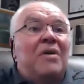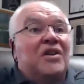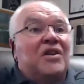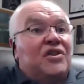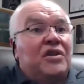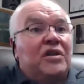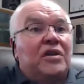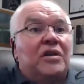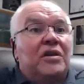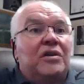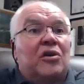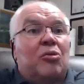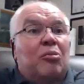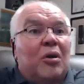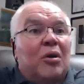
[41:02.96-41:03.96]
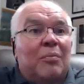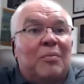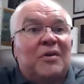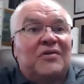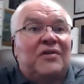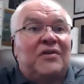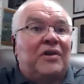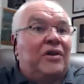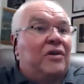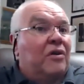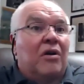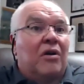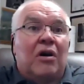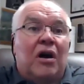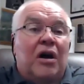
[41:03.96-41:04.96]
mission or purpose that
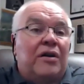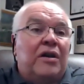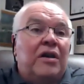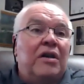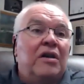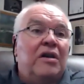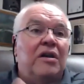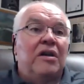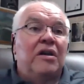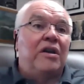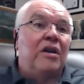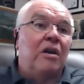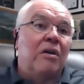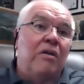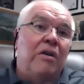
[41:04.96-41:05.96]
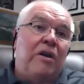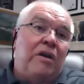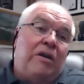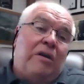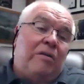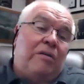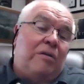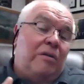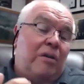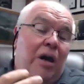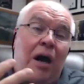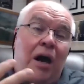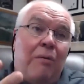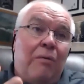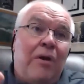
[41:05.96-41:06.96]
you're on? And
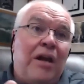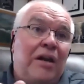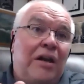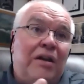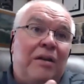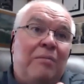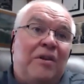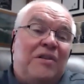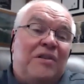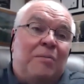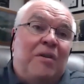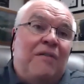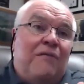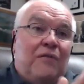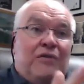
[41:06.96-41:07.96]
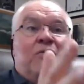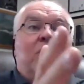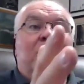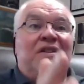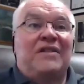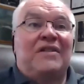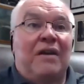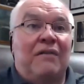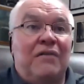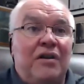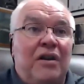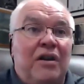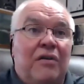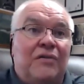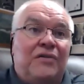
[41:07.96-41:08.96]
I ran an MSP for 27
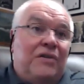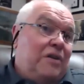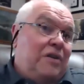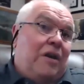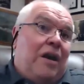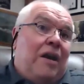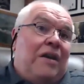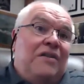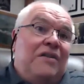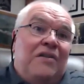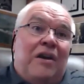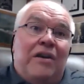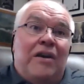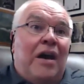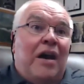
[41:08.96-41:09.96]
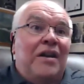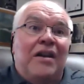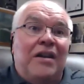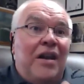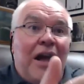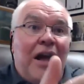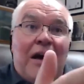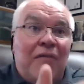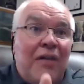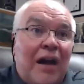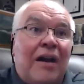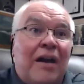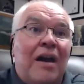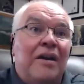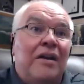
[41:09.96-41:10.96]
years. I can tell you I didn't have
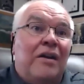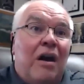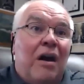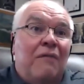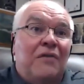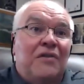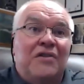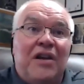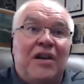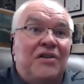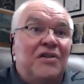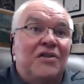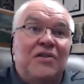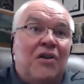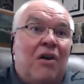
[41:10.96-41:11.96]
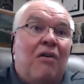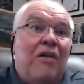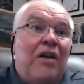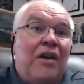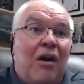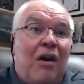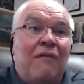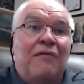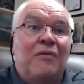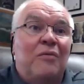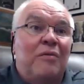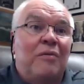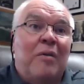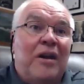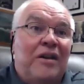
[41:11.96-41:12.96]
that kind of conversations all that often
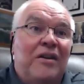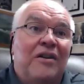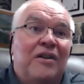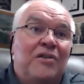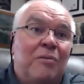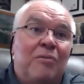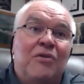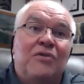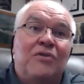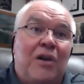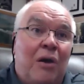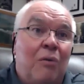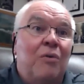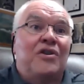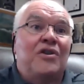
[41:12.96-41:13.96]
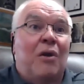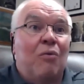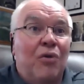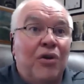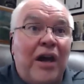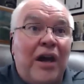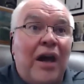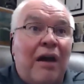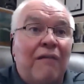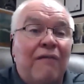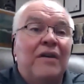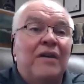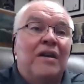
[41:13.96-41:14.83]
with my customers. I wish I would have,